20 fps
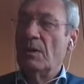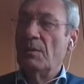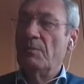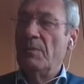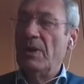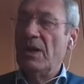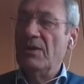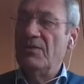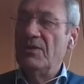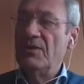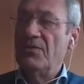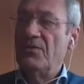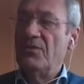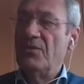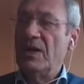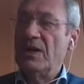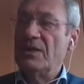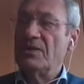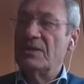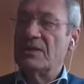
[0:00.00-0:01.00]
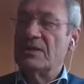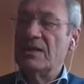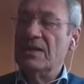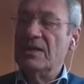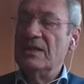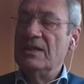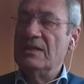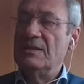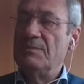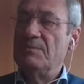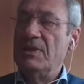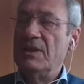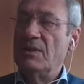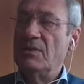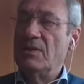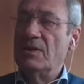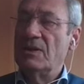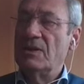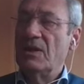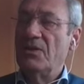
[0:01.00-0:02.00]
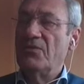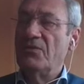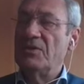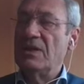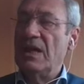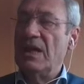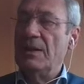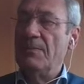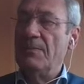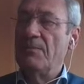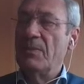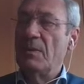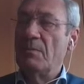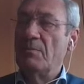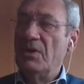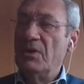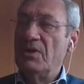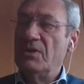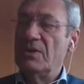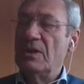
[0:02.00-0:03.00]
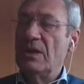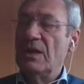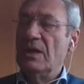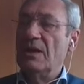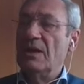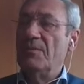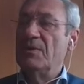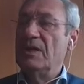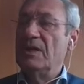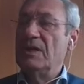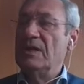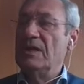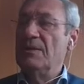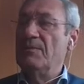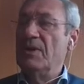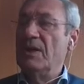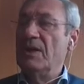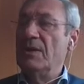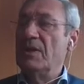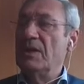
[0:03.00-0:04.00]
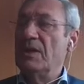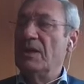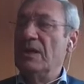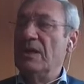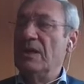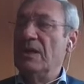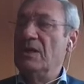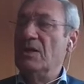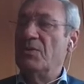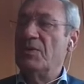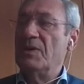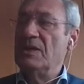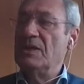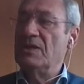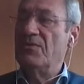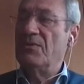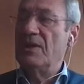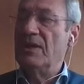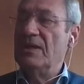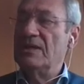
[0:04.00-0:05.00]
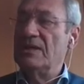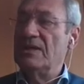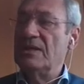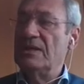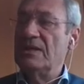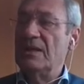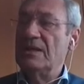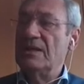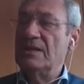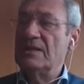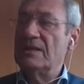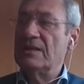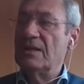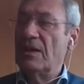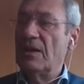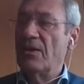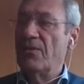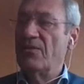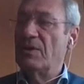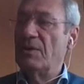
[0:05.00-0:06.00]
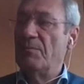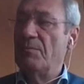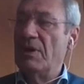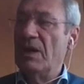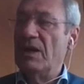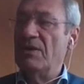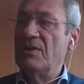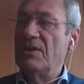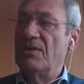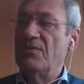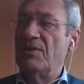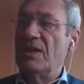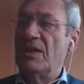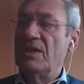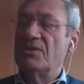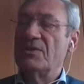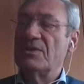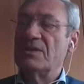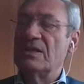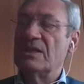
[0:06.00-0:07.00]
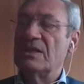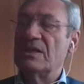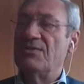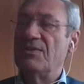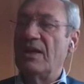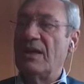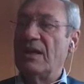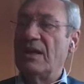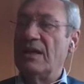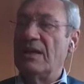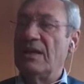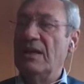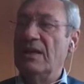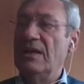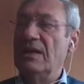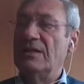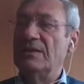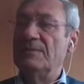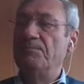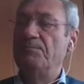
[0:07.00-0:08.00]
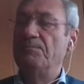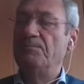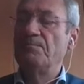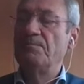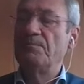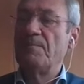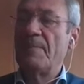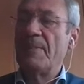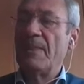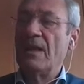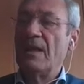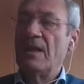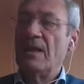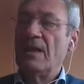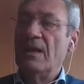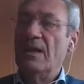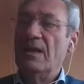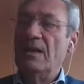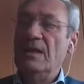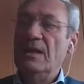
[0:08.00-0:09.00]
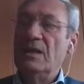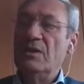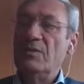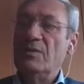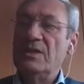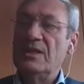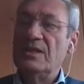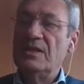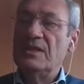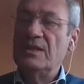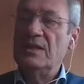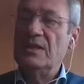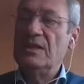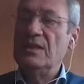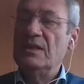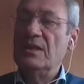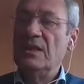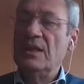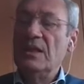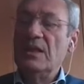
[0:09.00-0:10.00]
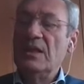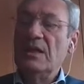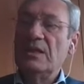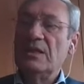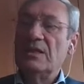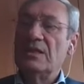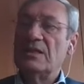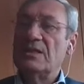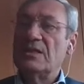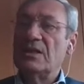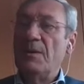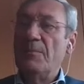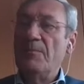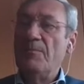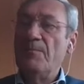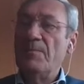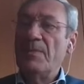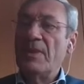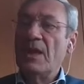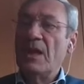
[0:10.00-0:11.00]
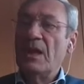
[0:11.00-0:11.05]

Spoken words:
pelvic fractures in this period of time. But the increase of incidence of the pelvic fractures is very clear. And here we see some